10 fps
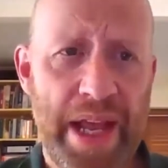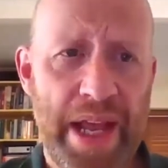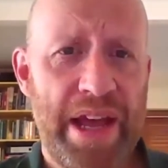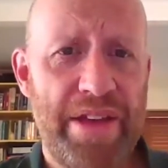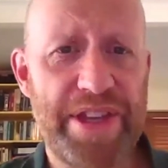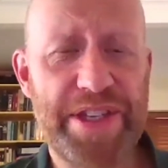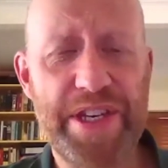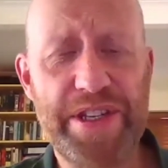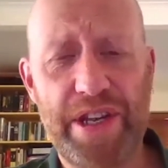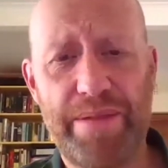This is
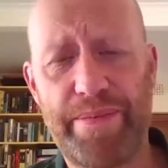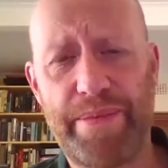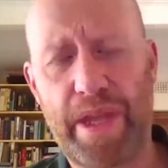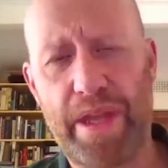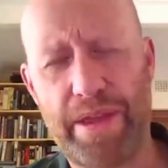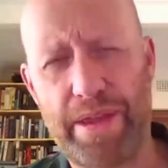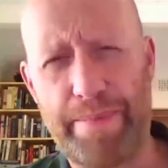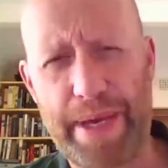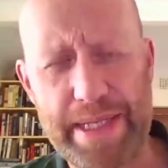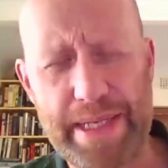the
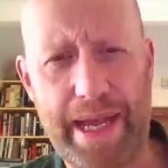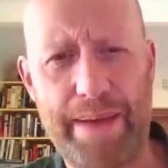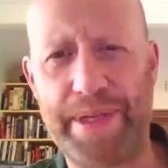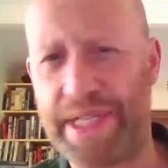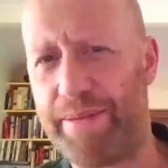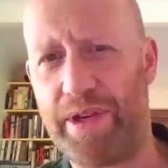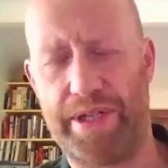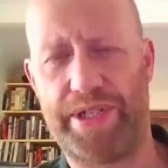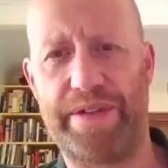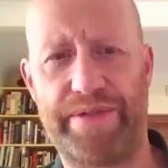basic epidemiology
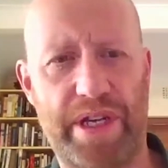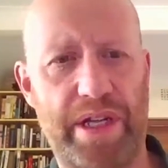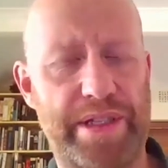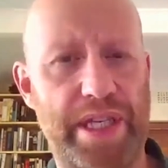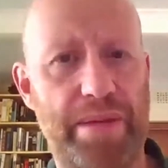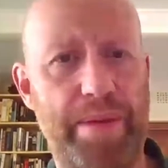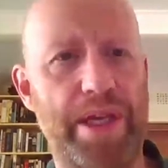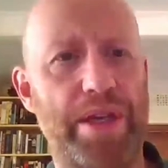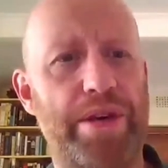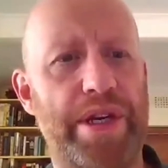of child TB. You
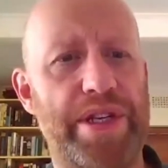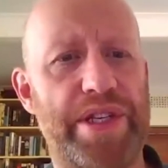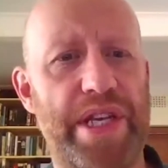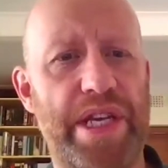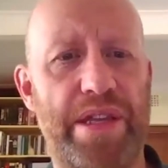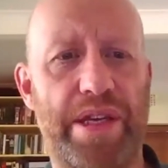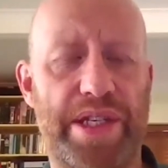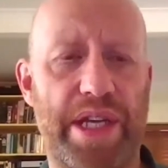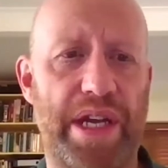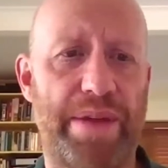can see that
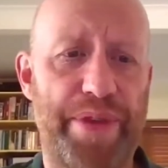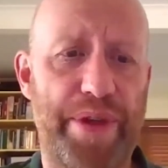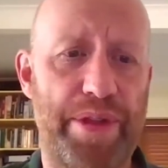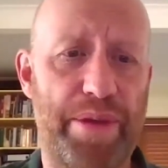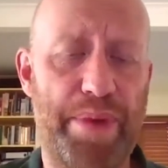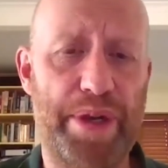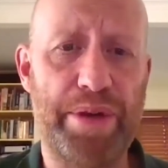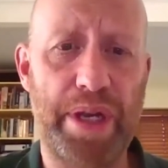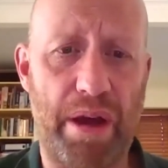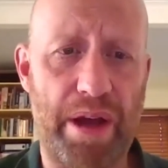the blue
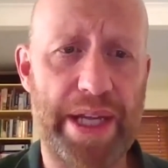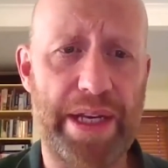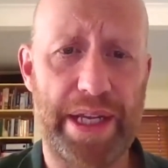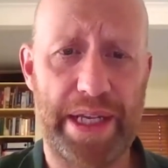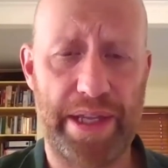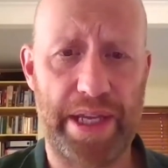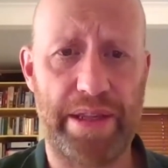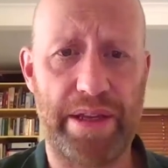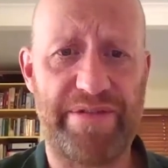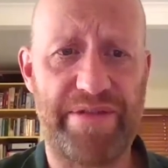line in the
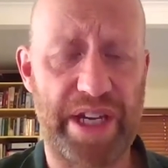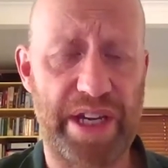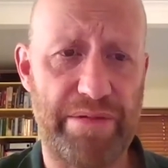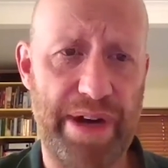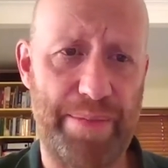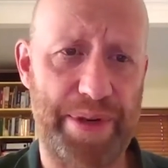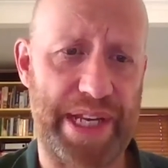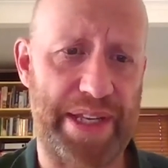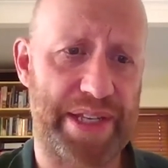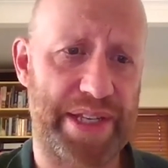figure
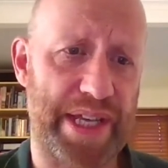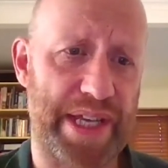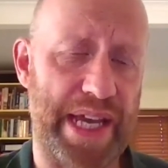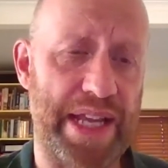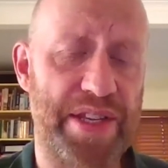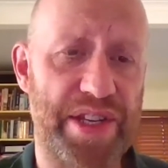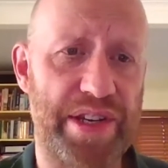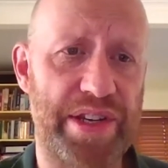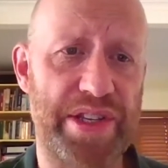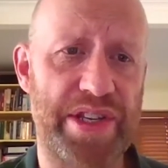represents the
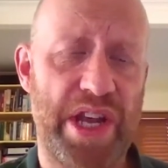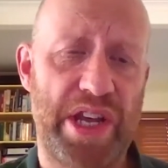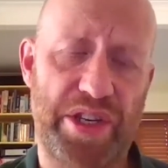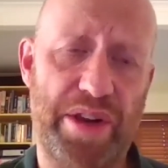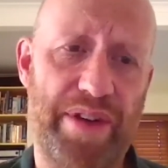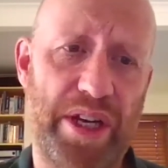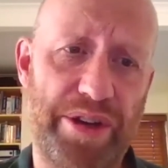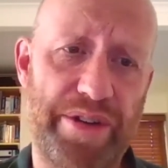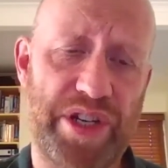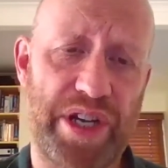incidence. So you have a lot of
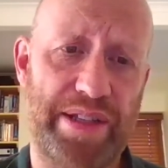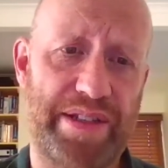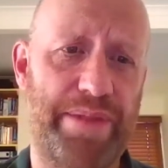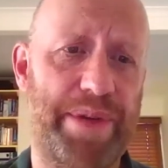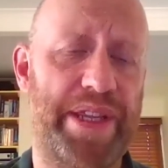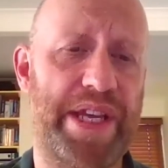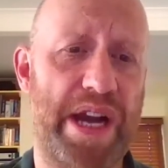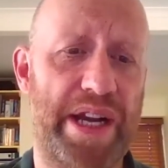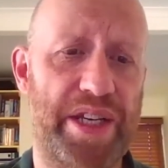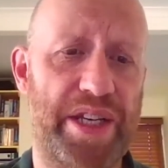child TB in the
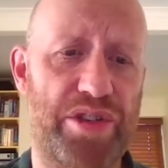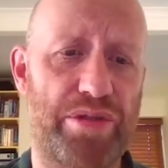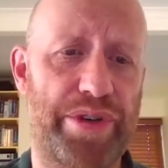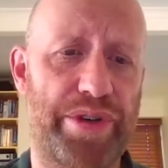youngest children under